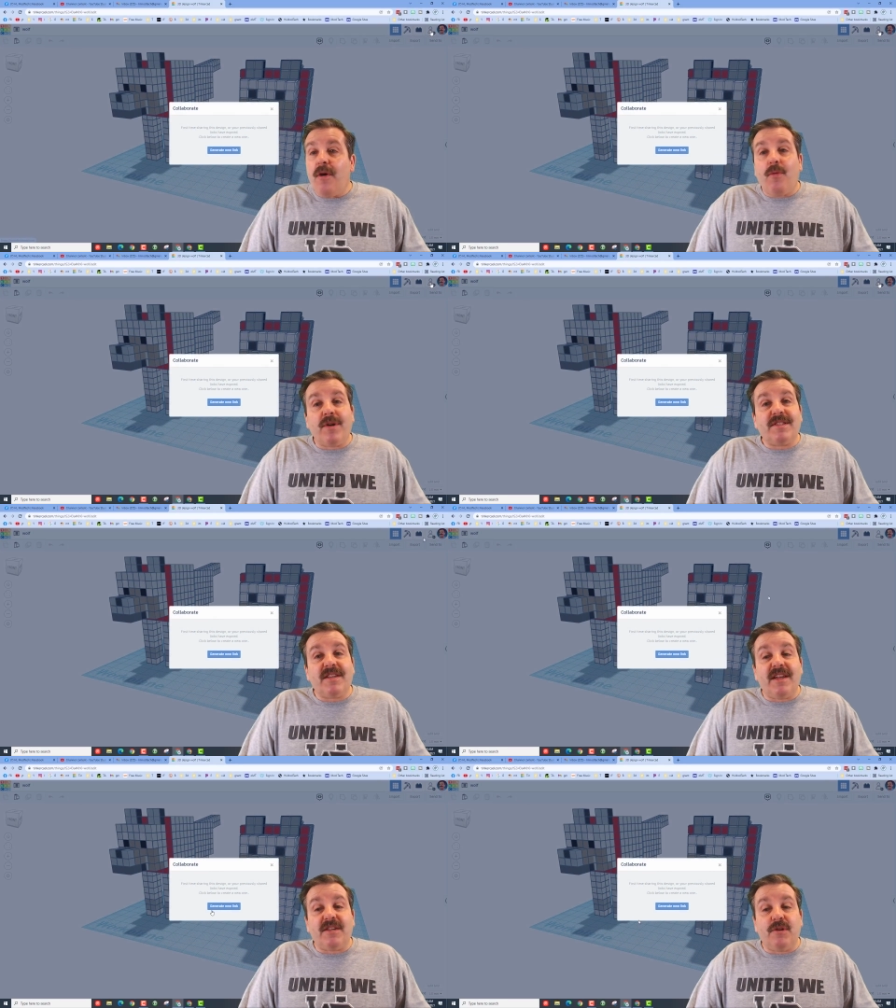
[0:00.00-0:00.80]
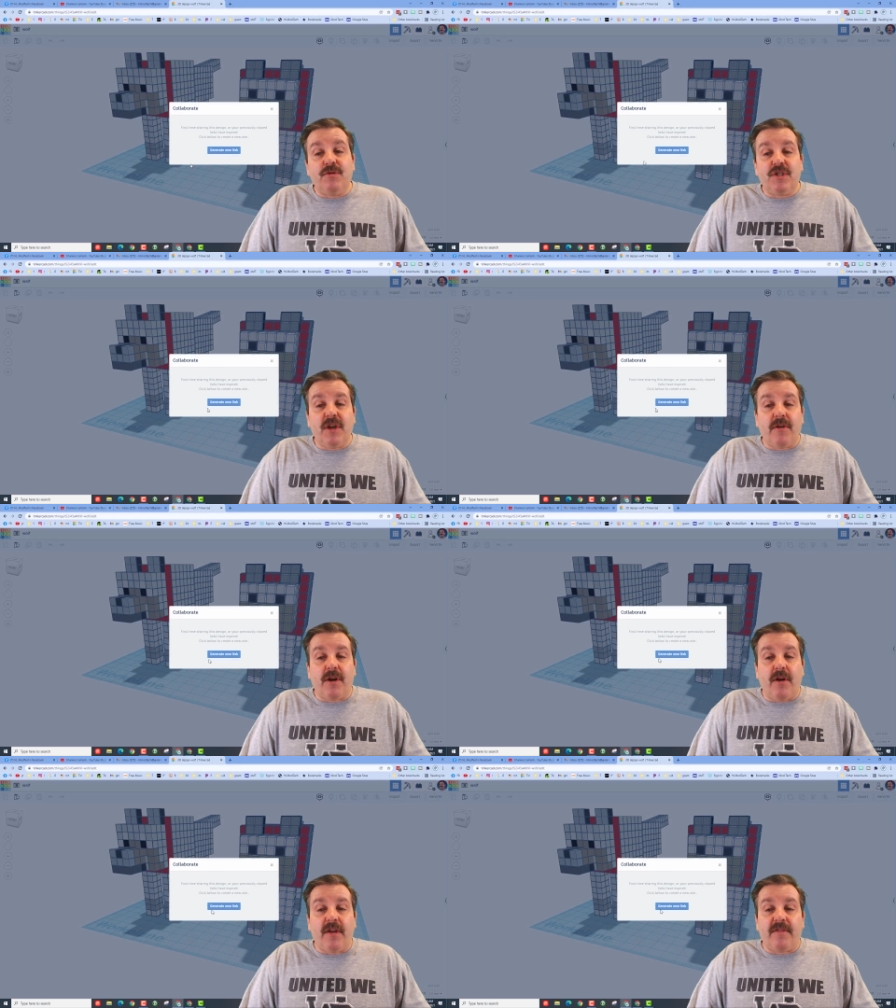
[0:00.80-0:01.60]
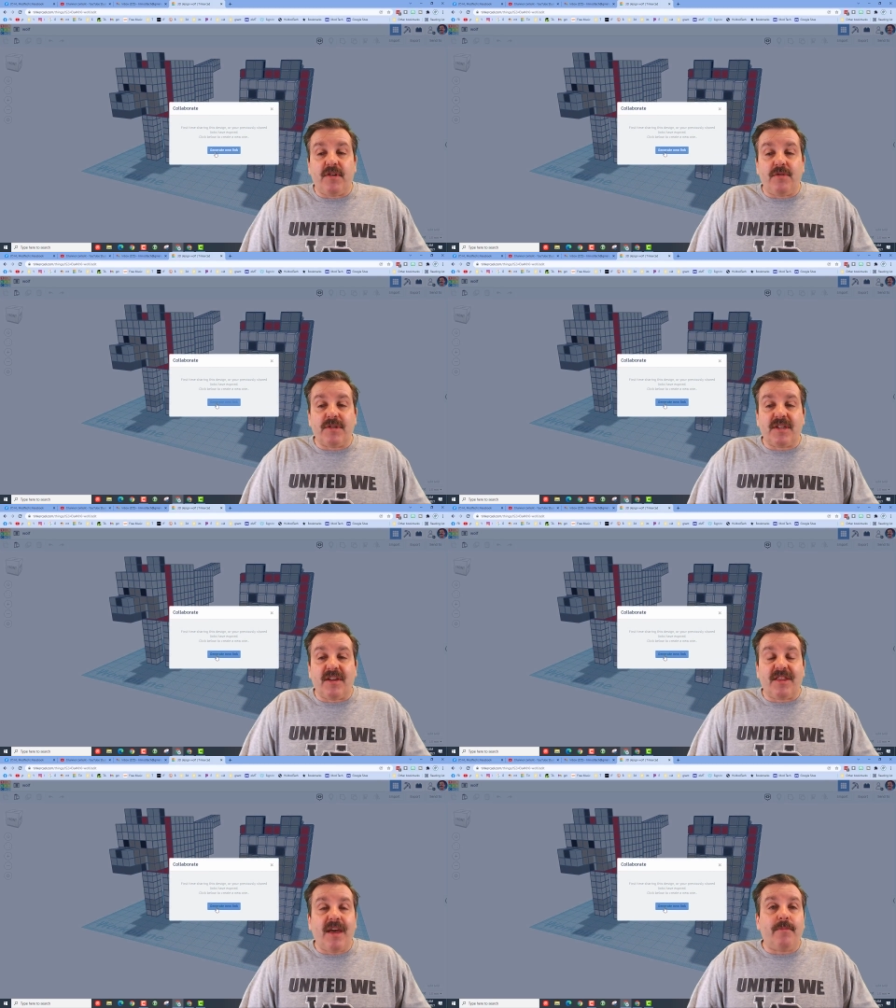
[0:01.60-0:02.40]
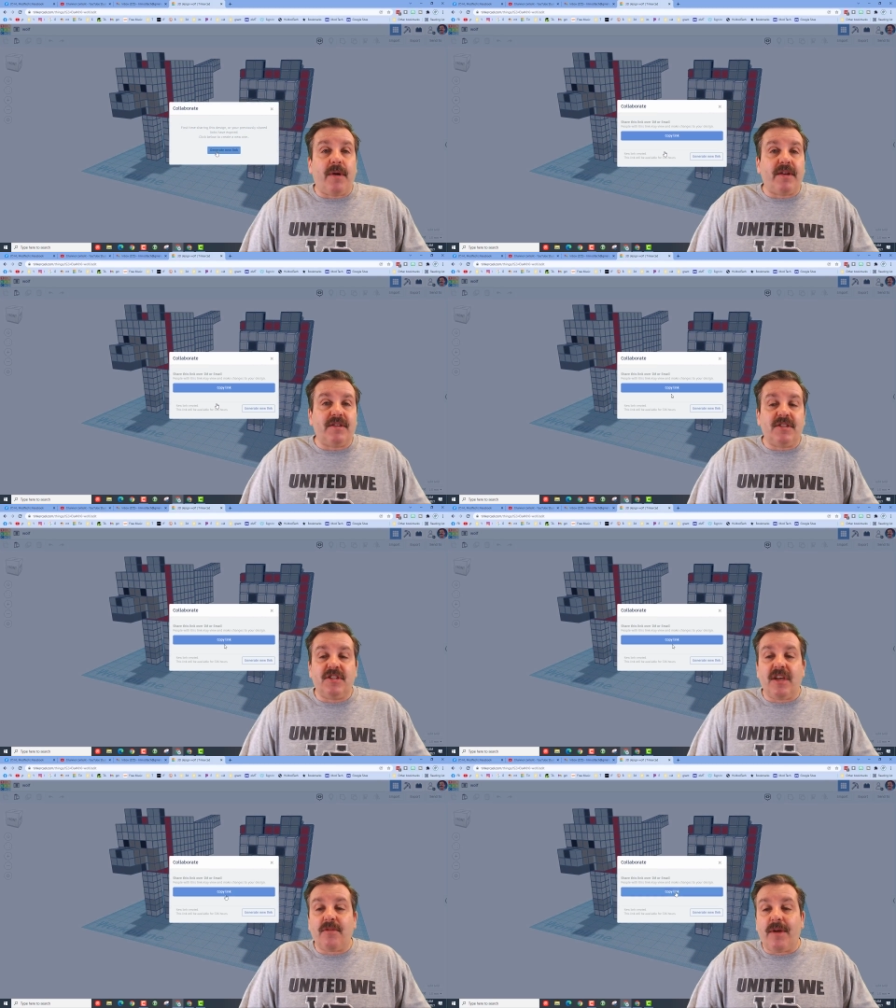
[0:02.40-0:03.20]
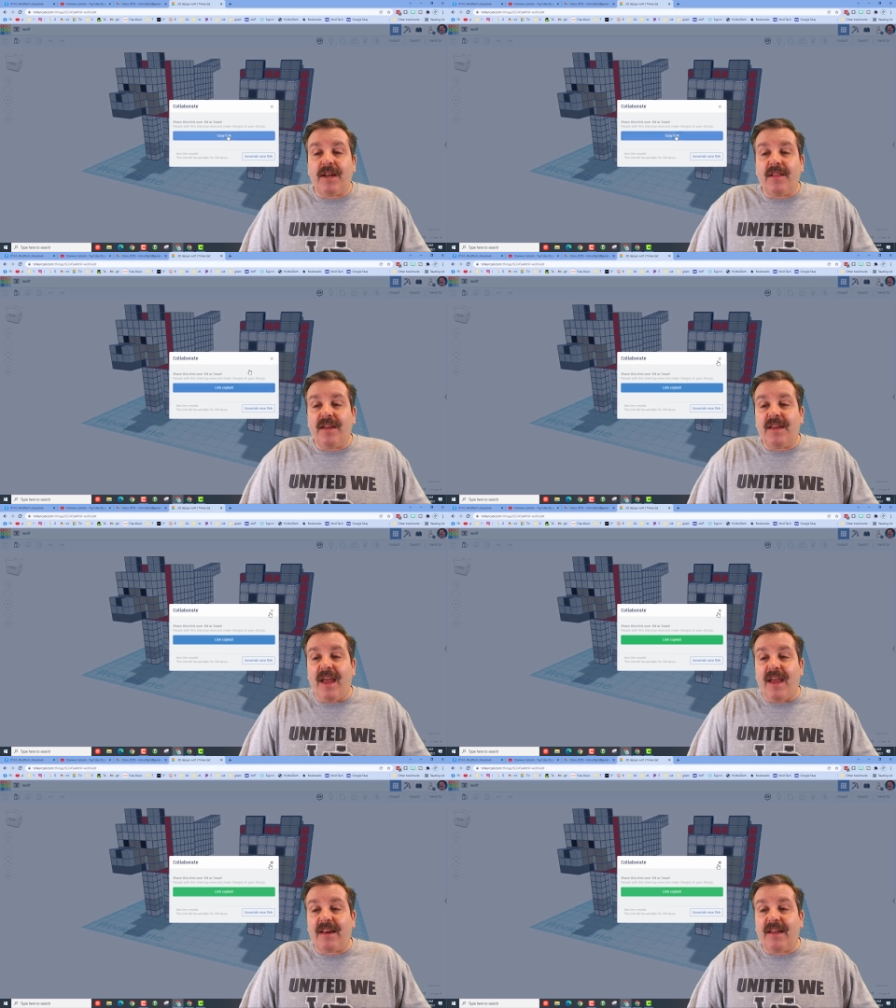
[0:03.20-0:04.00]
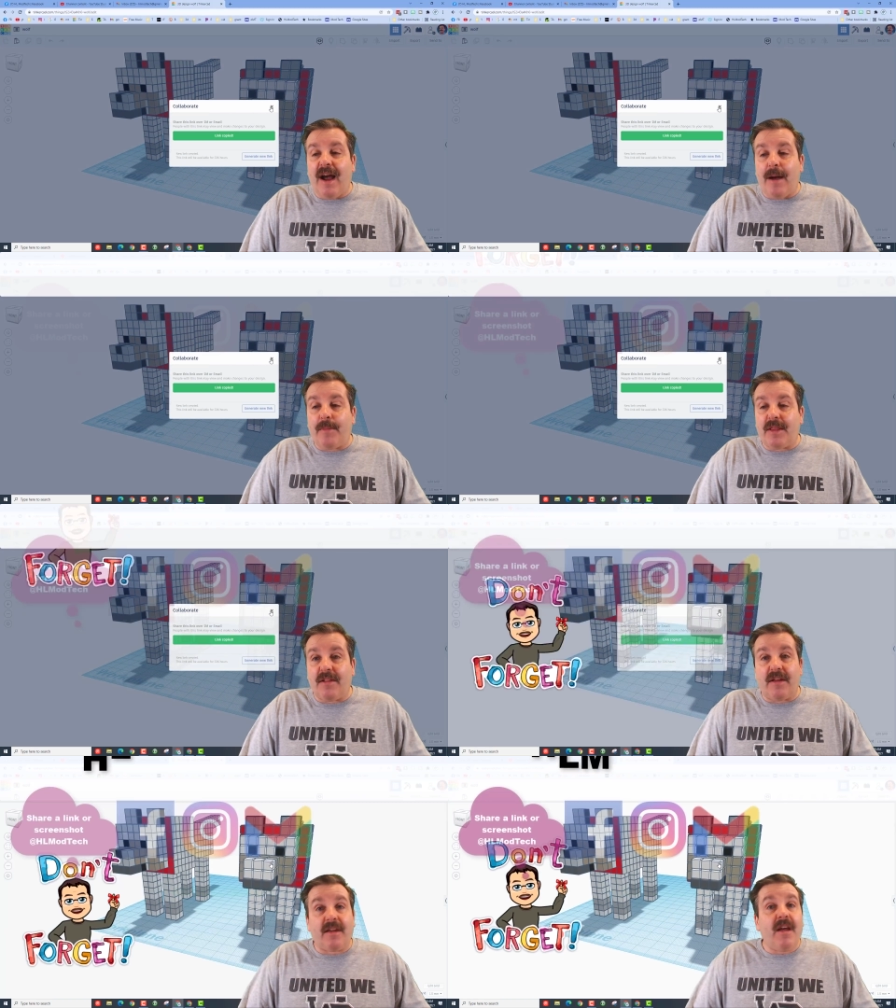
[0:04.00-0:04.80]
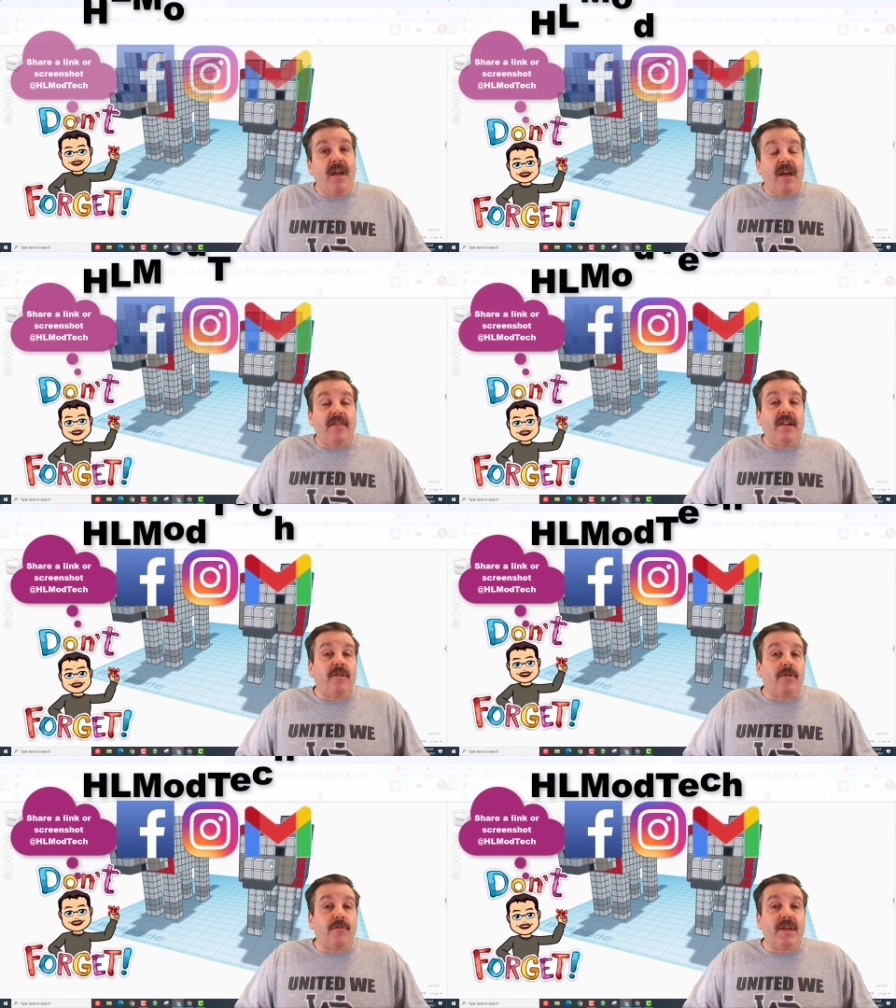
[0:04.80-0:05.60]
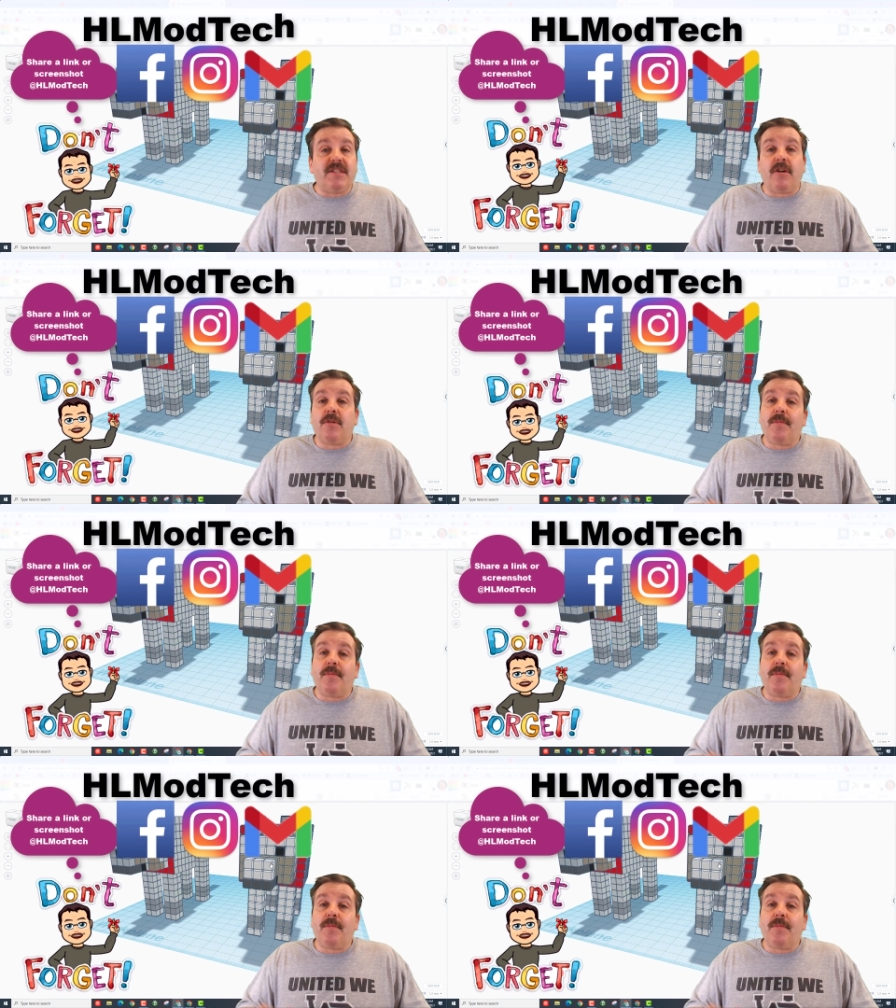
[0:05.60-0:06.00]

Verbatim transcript: Once again, to share it, all you have to do is click that button, generate a link, and copy the link. And then you can reach out to